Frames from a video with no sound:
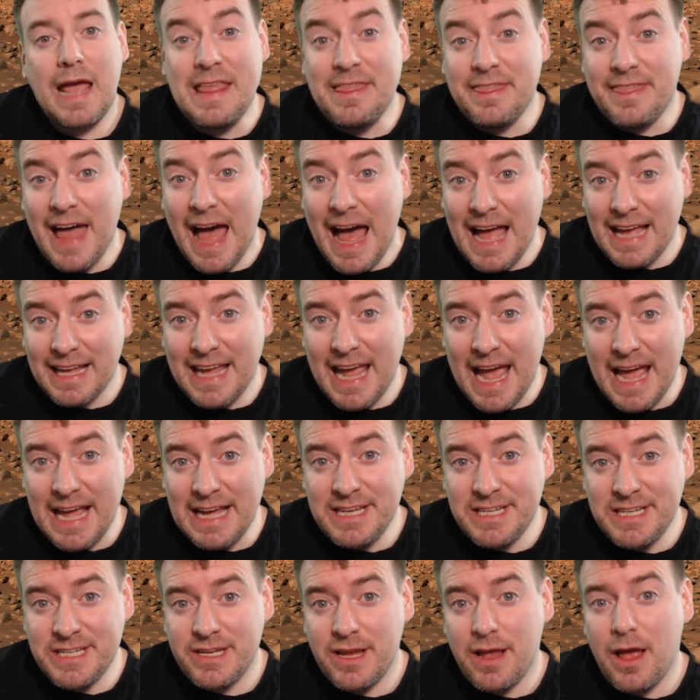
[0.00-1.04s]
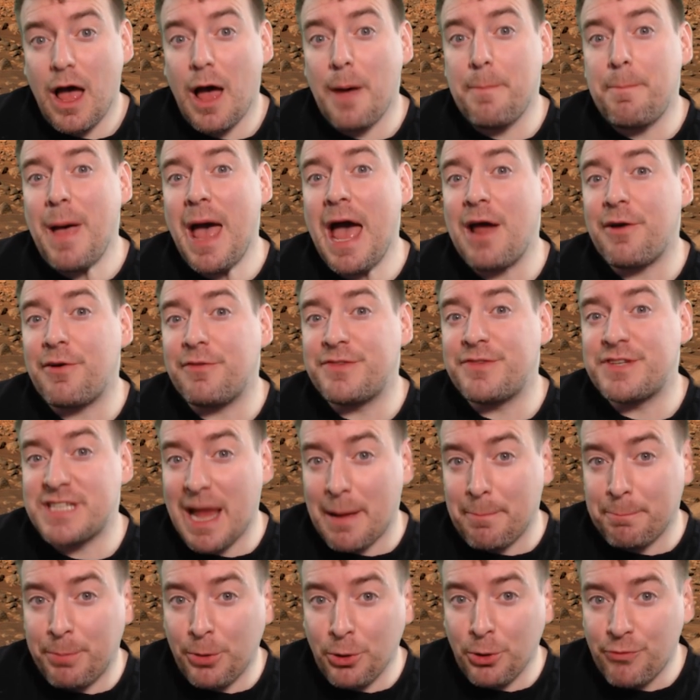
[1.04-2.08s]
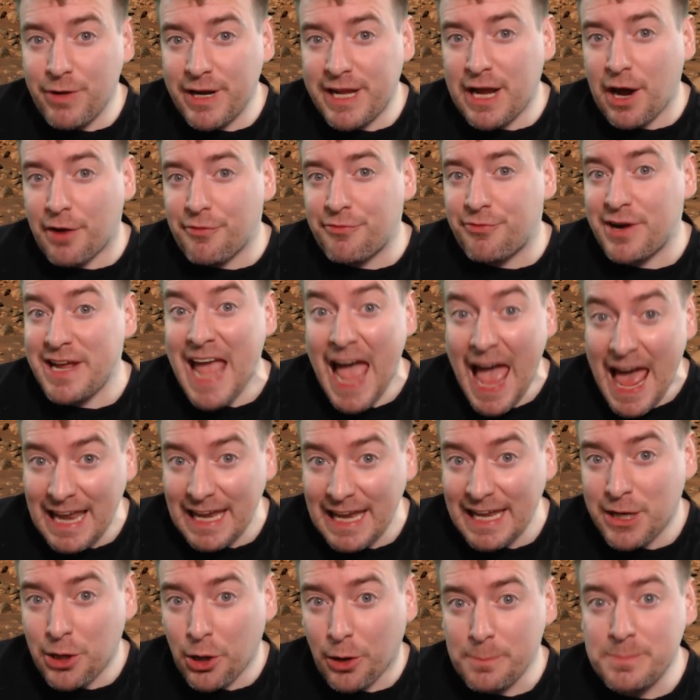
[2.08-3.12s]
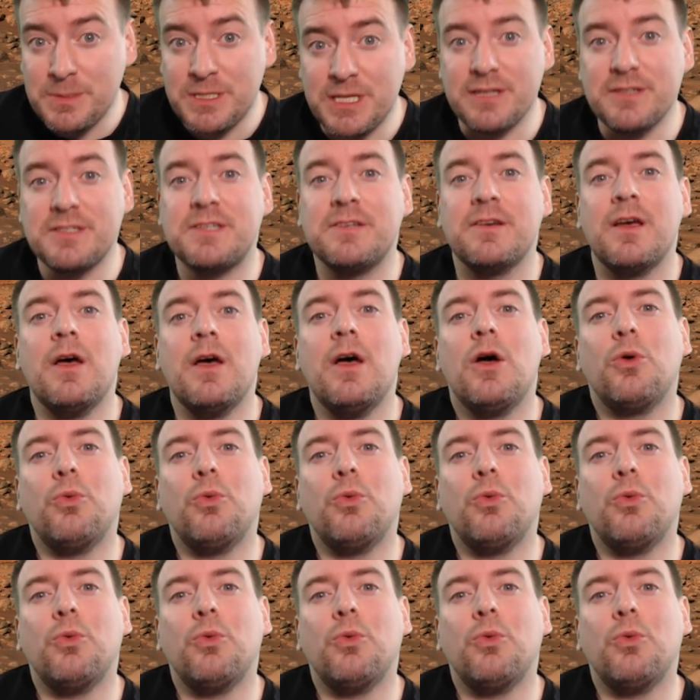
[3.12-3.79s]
In that case, a pair of sample recovery helicopters